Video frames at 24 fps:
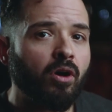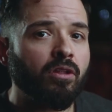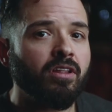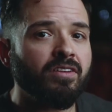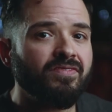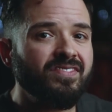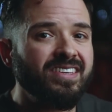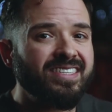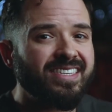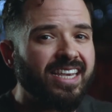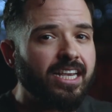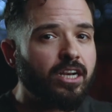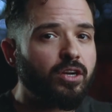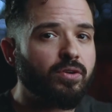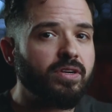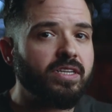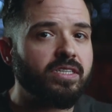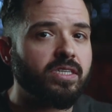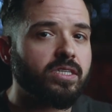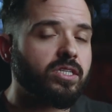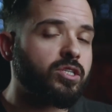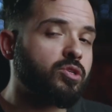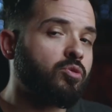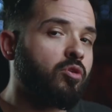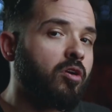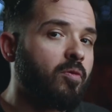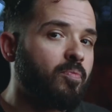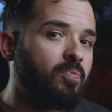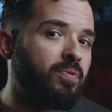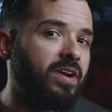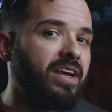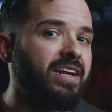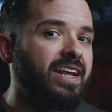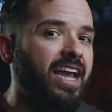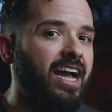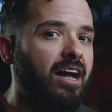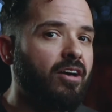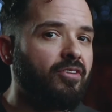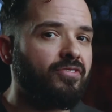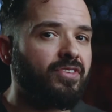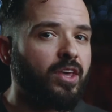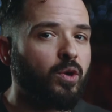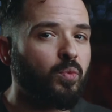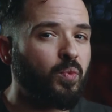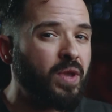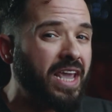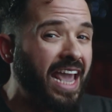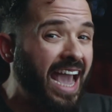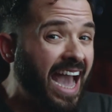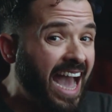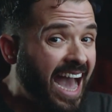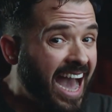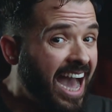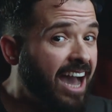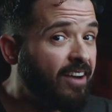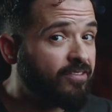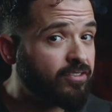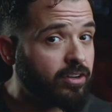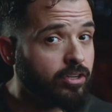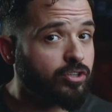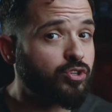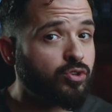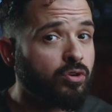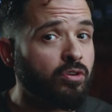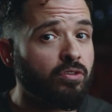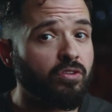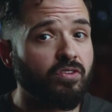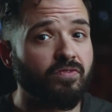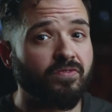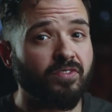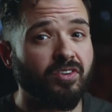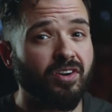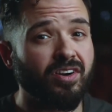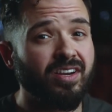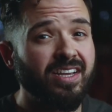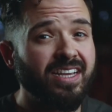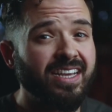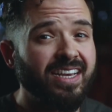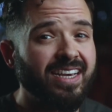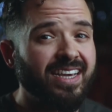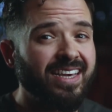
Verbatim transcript: all of these increases to our brain health that we have control over,